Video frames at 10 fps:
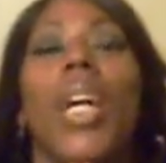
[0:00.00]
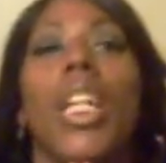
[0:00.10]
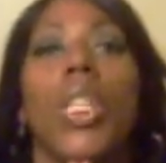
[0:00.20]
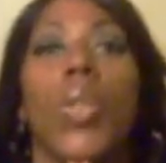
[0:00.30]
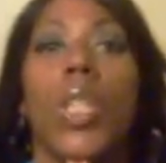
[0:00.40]

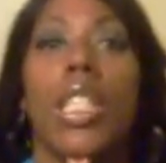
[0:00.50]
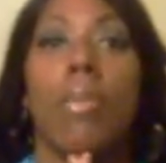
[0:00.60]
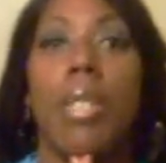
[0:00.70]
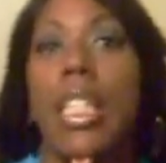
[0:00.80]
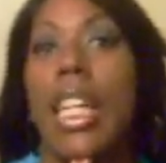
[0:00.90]
I used
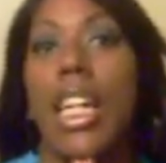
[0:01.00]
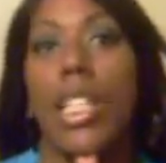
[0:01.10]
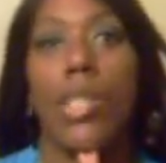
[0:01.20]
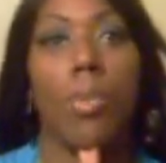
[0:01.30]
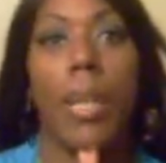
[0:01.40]
them
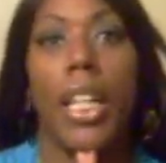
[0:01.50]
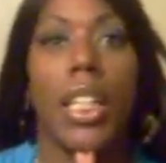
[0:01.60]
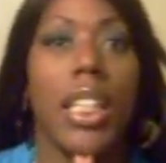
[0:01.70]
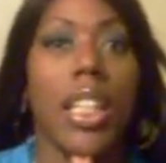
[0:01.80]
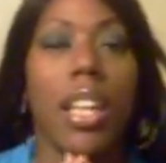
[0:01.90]
today to do my
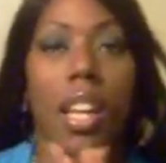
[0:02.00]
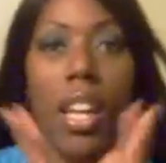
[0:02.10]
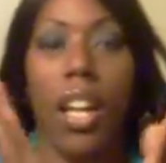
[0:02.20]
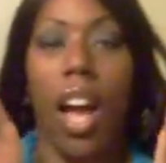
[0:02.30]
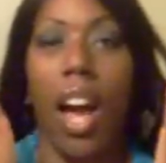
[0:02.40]
look,
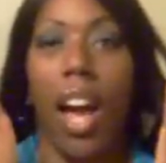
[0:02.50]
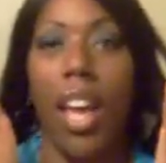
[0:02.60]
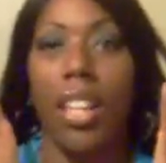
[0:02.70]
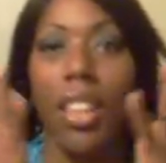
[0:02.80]
and I